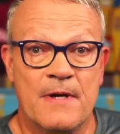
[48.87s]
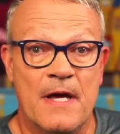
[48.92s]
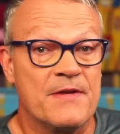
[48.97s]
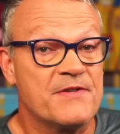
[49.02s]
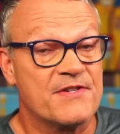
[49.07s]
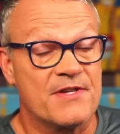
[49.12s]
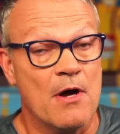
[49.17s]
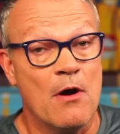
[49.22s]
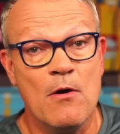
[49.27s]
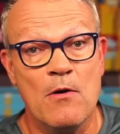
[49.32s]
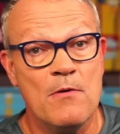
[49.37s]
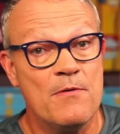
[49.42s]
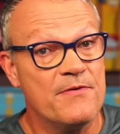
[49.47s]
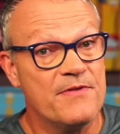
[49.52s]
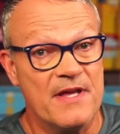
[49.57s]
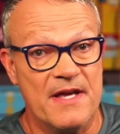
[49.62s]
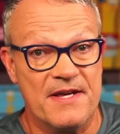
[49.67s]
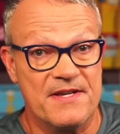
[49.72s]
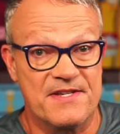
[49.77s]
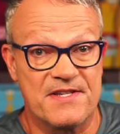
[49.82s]
And so
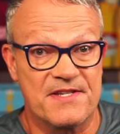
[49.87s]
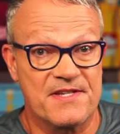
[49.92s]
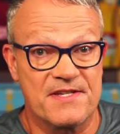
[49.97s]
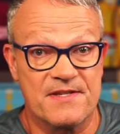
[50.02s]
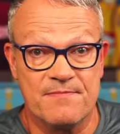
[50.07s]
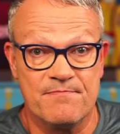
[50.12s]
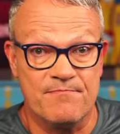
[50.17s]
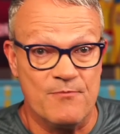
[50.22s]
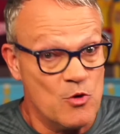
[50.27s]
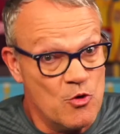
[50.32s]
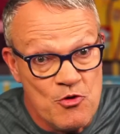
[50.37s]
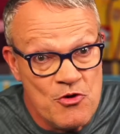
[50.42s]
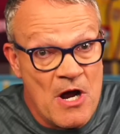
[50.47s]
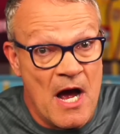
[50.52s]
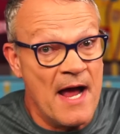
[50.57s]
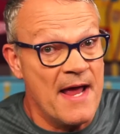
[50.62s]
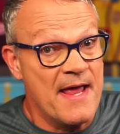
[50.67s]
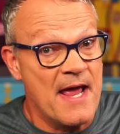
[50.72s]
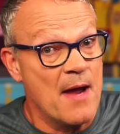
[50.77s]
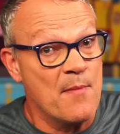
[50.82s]
this
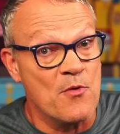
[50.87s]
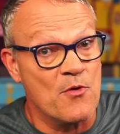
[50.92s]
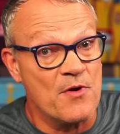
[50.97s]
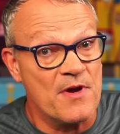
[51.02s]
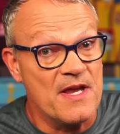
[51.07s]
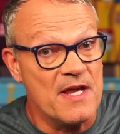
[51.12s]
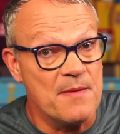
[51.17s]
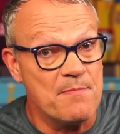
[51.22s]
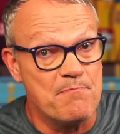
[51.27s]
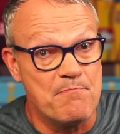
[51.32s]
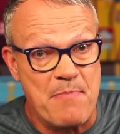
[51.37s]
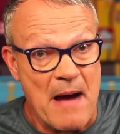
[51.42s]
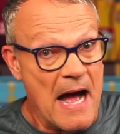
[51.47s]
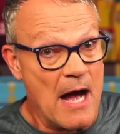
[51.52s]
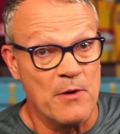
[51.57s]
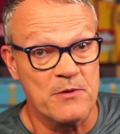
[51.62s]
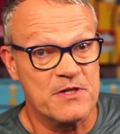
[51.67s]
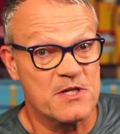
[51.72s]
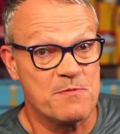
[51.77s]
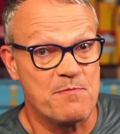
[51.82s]
Unai Emery
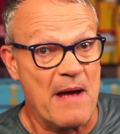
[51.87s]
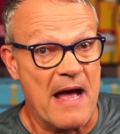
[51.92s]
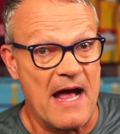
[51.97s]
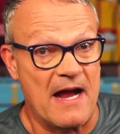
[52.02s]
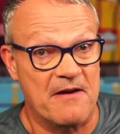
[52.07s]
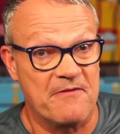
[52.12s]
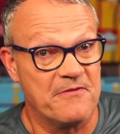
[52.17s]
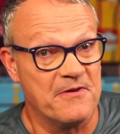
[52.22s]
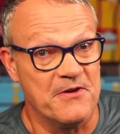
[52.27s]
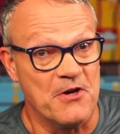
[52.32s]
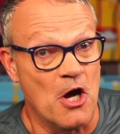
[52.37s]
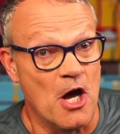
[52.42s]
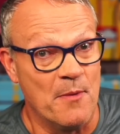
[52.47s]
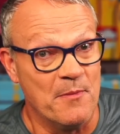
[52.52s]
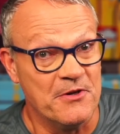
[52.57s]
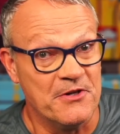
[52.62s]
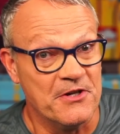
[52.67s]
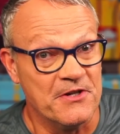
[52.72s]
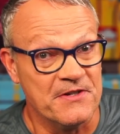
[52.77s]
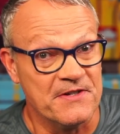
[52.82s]
bounce-back
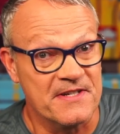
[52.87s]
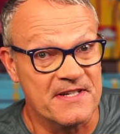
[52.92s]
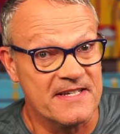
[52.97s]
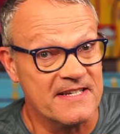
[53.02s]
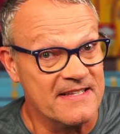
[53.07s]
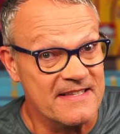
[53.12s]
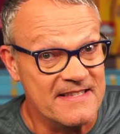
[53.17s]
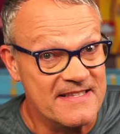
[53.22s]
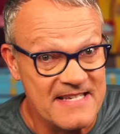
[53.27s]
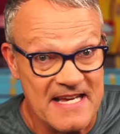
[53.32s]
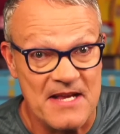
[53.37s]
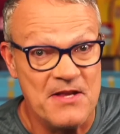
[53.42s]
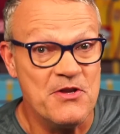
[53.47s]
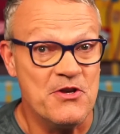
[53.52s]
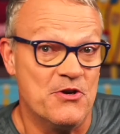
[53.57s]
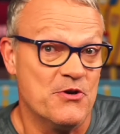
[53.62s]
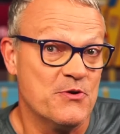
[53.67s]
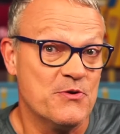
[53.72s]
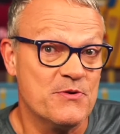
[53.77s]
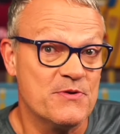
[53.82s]
phenomenon
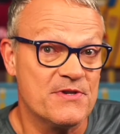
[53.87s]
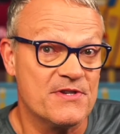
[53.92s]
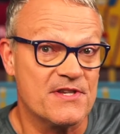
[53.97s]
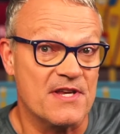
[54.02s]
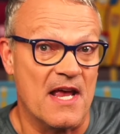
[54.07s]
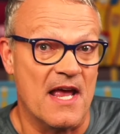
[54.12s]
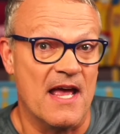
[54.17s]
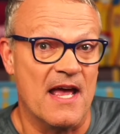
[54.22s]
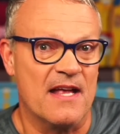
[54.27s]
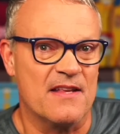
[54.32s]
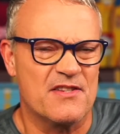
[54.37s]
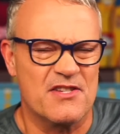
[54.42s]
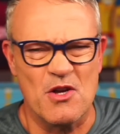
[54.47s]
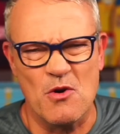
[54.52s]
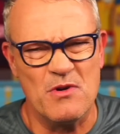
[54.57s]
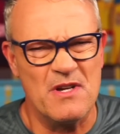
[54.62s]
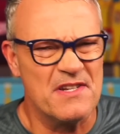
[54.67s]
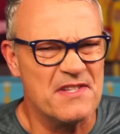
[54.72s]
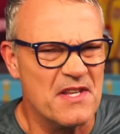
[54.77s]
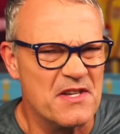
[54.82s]
continues, and
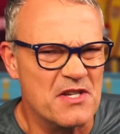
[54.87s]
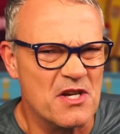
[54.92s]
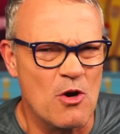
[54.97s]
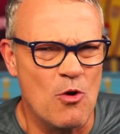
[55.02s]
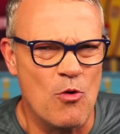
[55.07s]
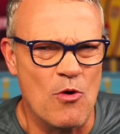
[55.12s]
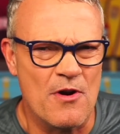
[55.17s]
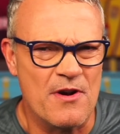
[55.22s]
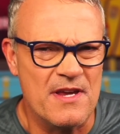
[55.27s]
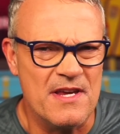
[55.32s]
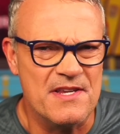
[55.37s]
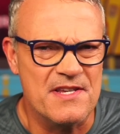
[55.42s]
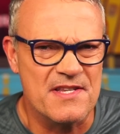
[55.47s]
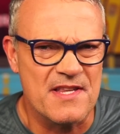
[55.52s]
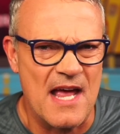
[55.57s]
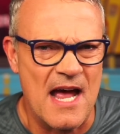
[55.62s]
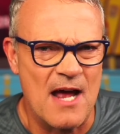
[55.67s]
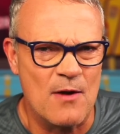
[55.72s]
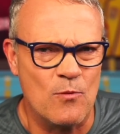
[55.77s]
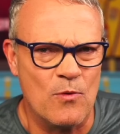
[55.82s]
so does this quirky
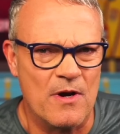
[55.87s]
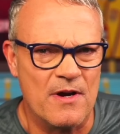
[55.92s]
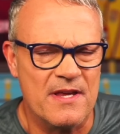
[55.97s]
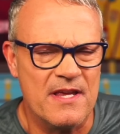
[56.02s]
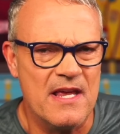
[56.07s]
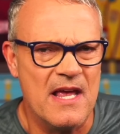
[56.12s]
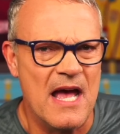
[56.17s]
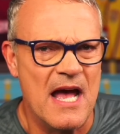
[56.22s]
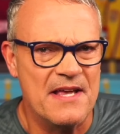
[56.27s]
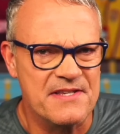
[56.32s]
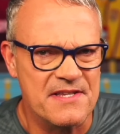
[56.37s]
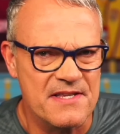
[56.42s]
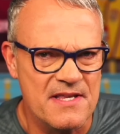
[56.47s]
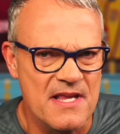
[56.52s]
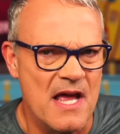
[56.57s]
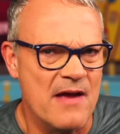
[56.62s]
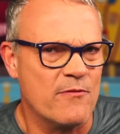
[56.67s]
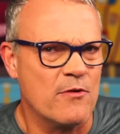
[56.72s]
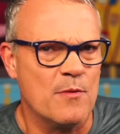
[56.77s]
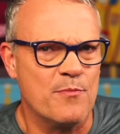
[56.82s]
stat where he has
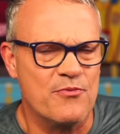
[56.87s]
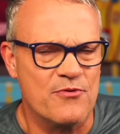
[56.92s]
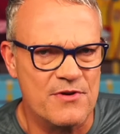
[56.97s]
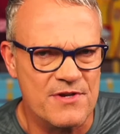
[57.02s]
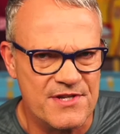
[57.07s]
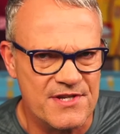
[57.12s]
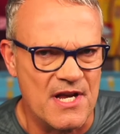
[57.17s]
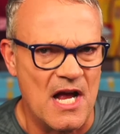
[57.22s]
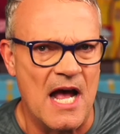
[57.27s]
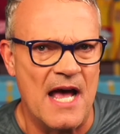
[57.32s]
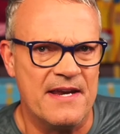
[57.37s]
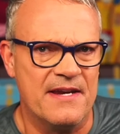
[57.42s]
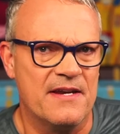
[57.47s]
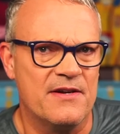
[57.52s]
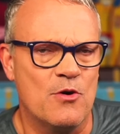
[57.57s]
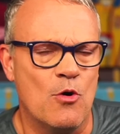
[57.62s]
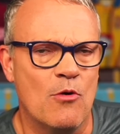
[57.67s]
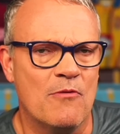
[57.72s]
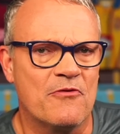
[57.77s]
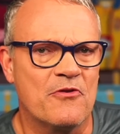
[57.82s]
never
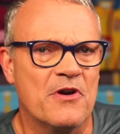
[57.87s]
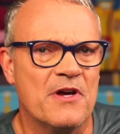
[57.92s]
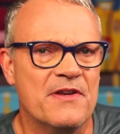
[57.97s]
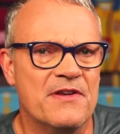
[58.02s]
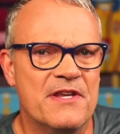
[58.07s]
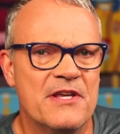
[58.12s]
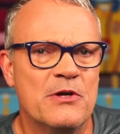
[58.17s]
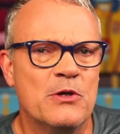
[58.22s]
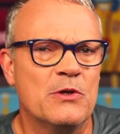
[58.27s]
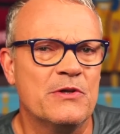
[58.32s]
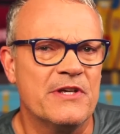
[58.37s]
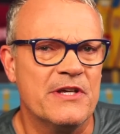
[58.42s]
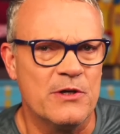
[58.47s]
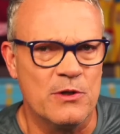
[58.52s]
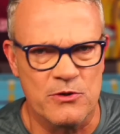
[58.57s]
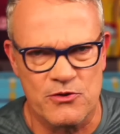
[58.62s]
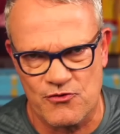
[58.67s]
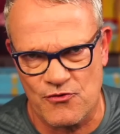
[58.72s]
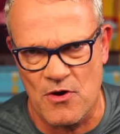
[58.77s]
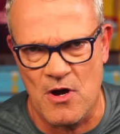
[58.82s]
presided over a
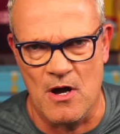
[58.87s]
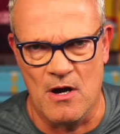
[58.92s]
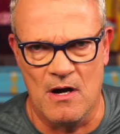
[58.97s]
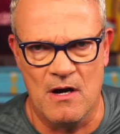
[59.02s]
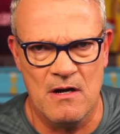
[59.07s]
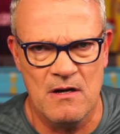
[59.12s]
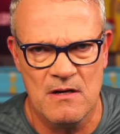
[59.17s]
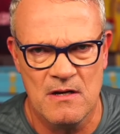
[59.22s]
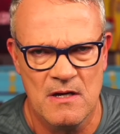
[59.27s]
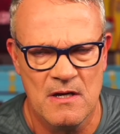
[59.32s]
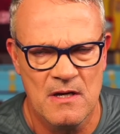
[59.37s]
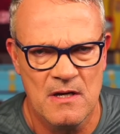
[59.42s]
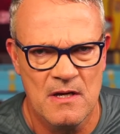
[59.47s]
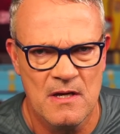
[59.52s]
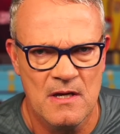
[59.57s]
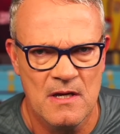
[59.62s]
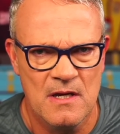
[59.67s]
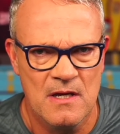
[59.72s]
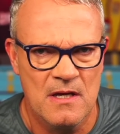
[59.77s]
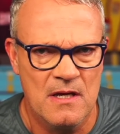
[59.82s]
0-0 draw
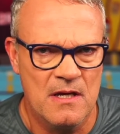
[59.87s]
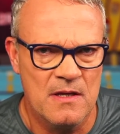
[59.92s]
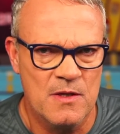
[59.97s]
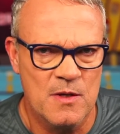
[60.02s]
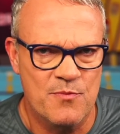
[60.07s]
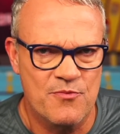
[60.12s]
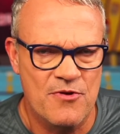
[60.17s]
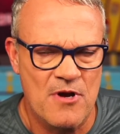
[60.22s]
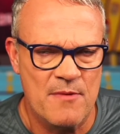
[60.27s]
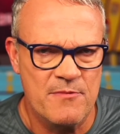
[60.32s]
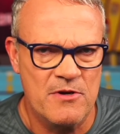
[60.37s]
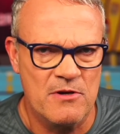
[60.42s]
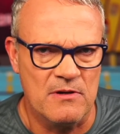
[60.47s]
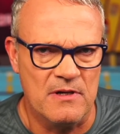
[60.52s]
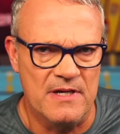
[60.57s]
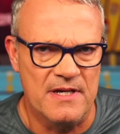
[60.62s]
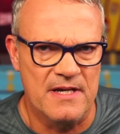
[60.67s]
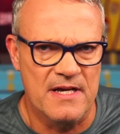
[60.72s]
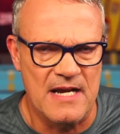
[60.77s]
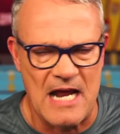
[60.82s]
in the Premier
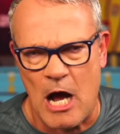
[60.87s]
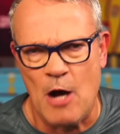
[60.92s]
League. And